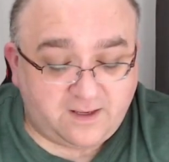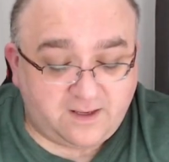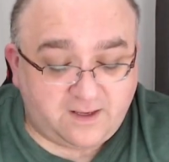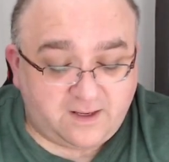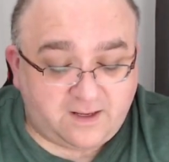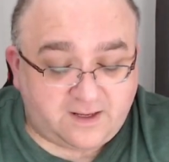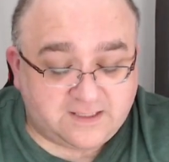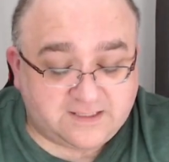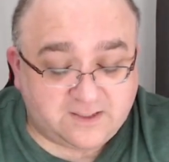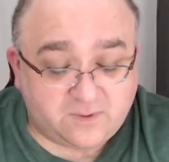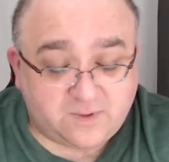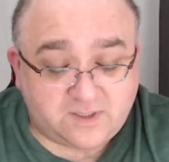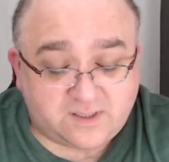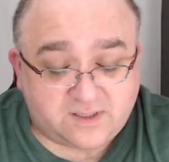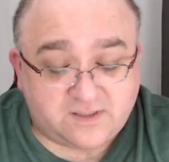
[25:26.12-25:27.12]
I still
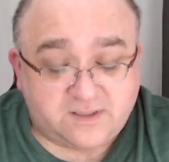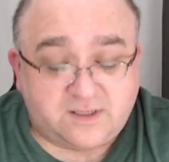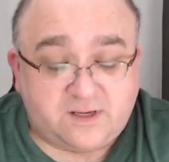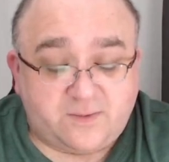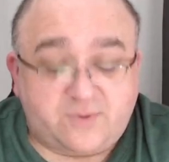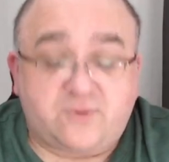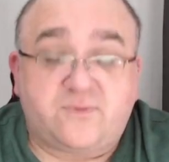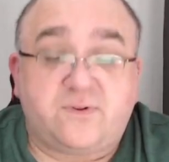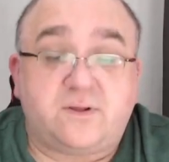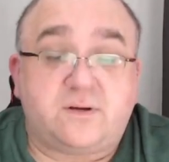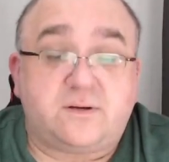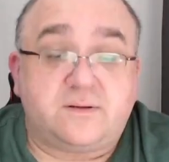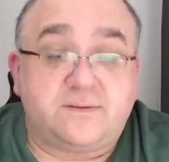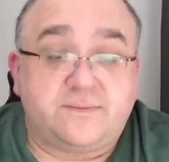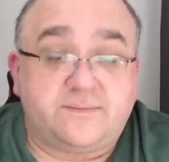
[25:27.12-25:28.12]
work on the eyeball floor,
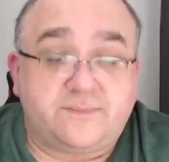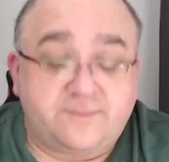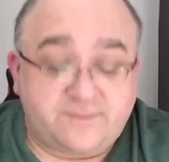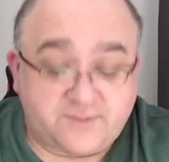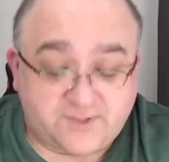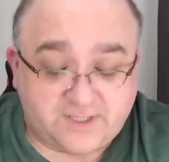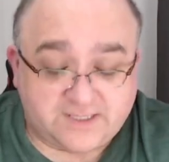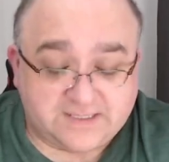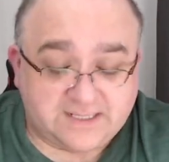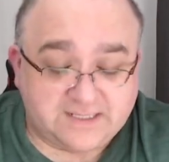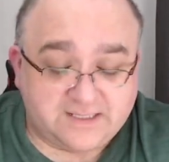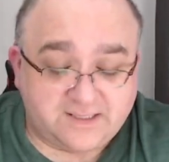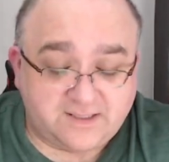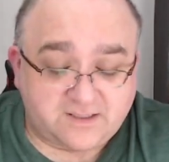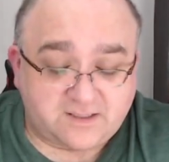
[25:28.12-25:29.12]

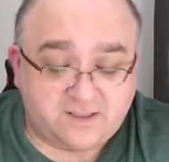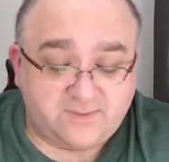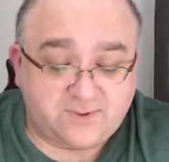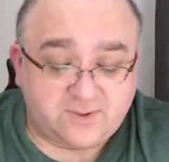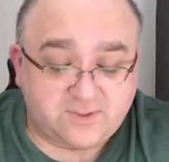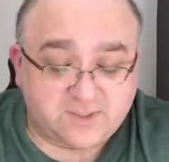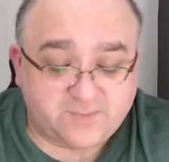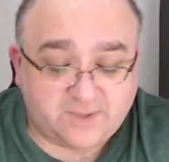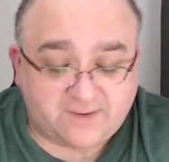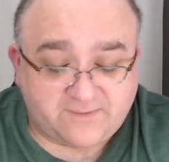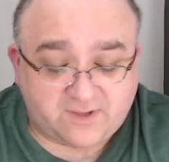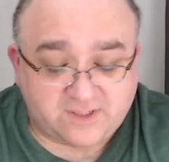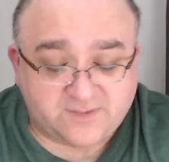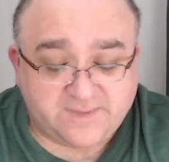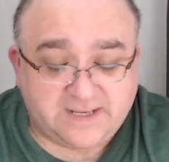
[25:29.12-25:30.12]
transcending the cyborgs, but I've
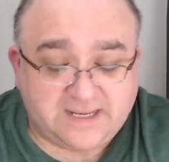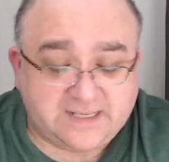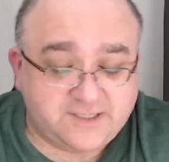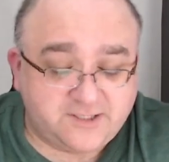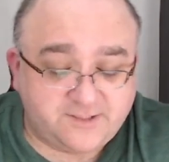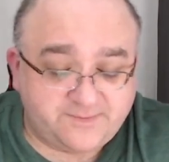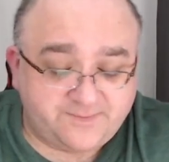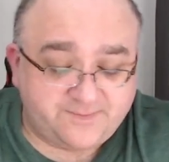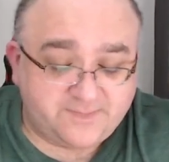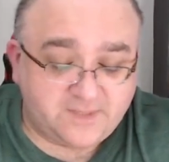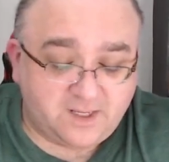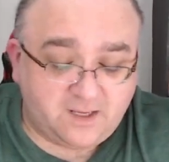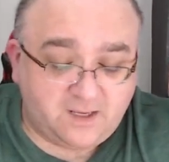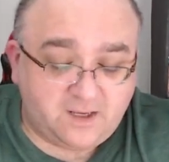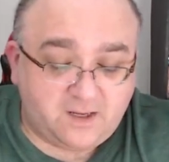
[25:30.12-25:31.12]
lost my edge.
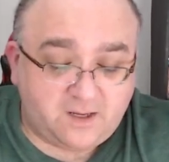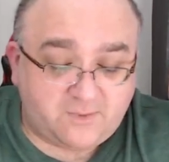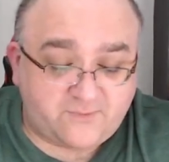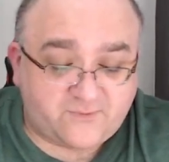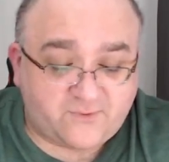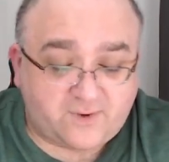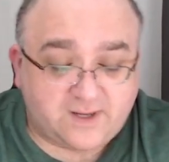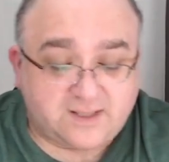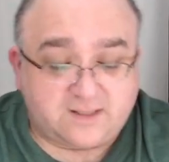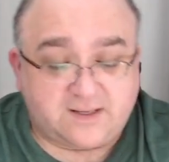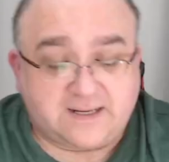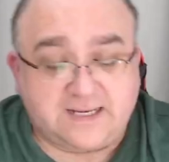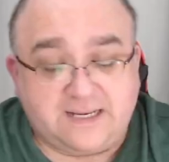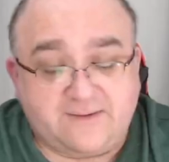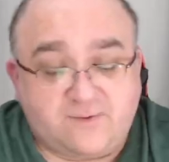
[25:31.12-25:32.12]
I'm frightened like
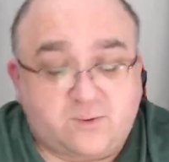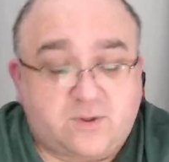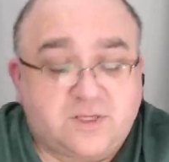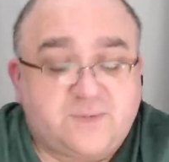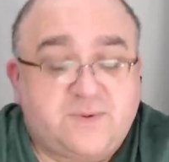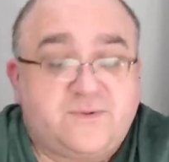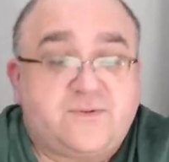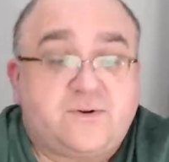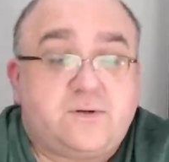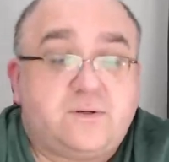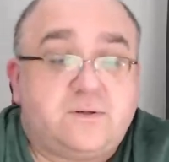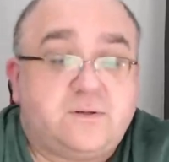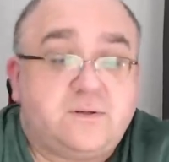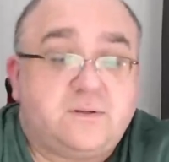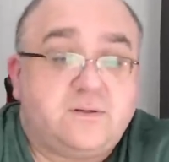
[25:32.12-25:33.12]
I never was before.
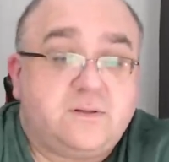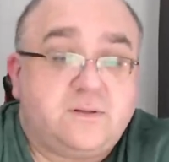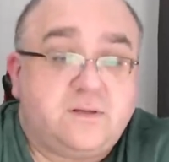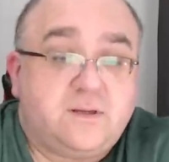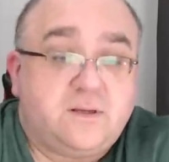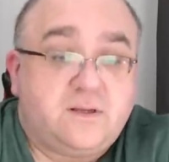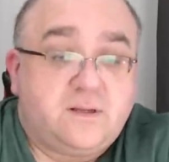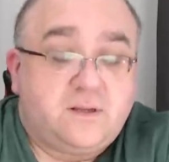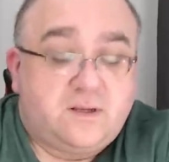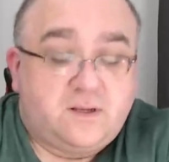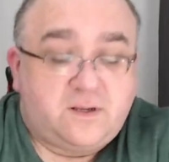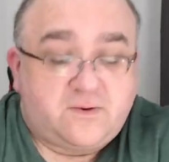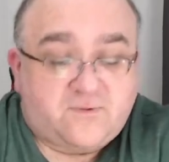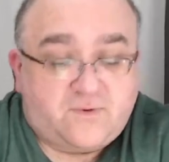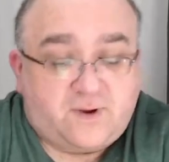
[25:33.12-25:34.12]

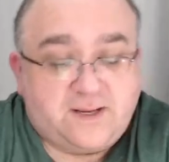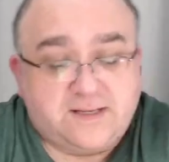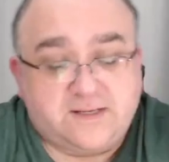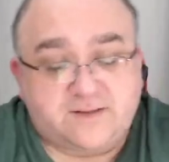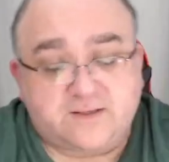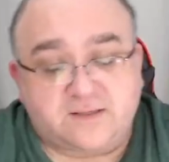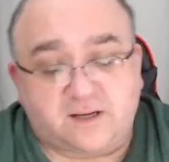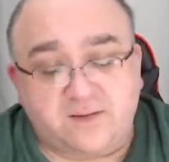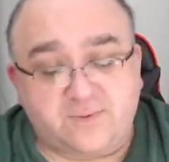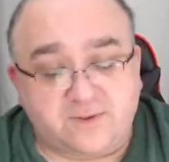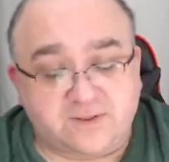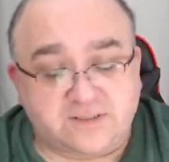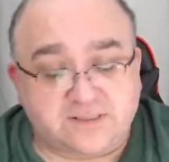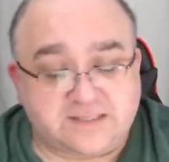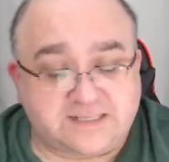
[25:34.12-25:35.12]
Frightened of the
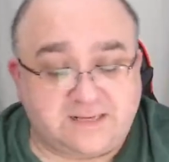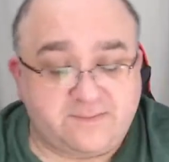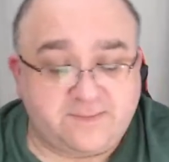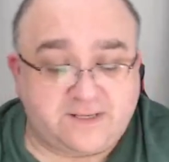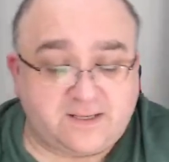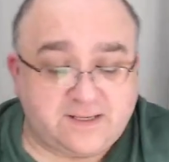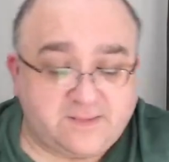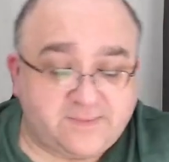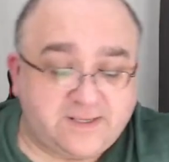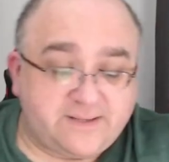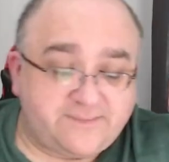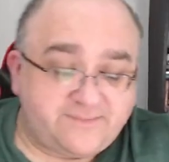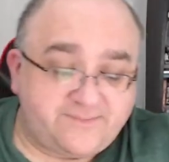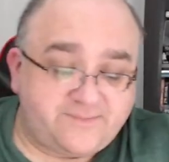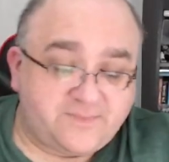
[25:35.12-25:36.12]
cyborgs that stand behind me,
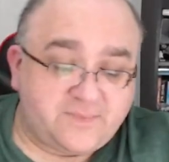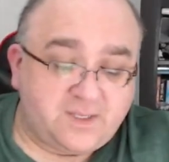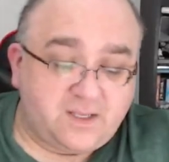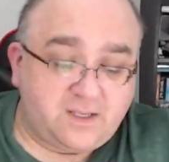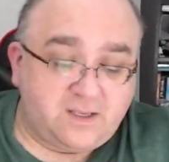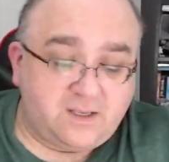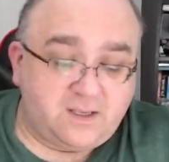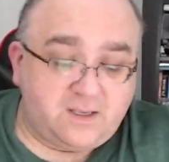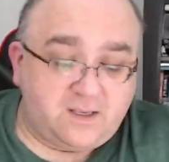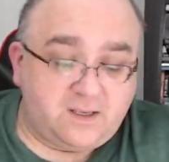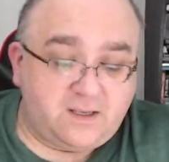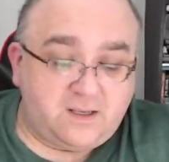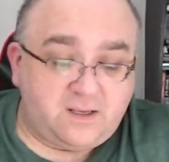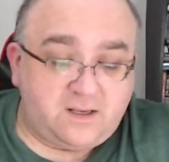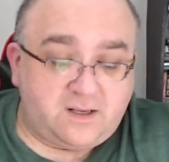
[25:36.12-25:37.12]

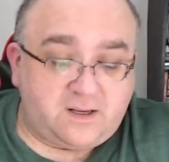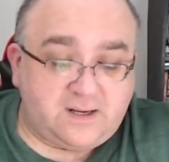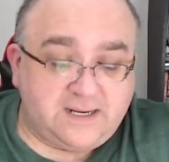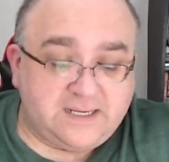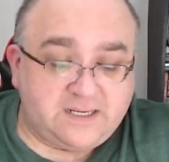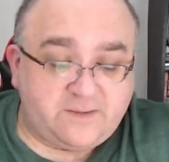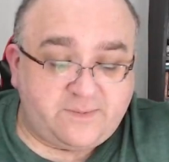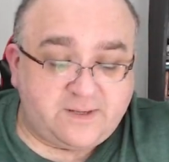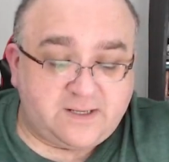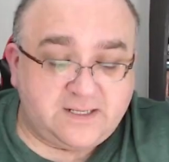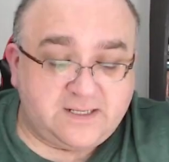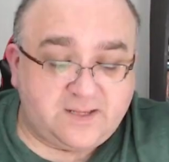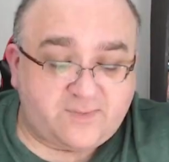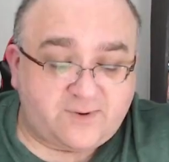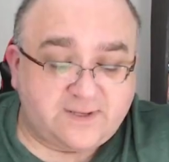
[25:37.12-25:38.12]
hiding behind
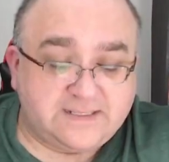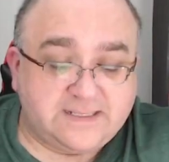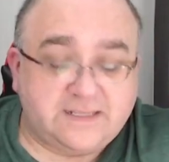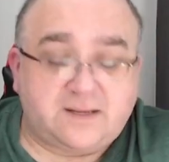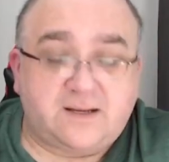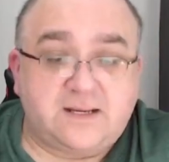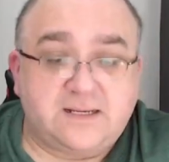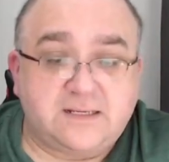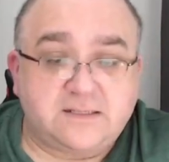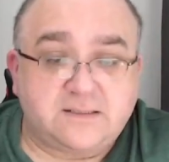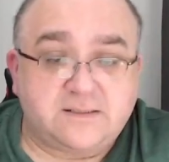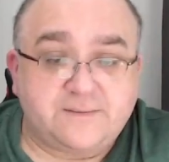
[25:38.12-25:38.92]
their printed eyes.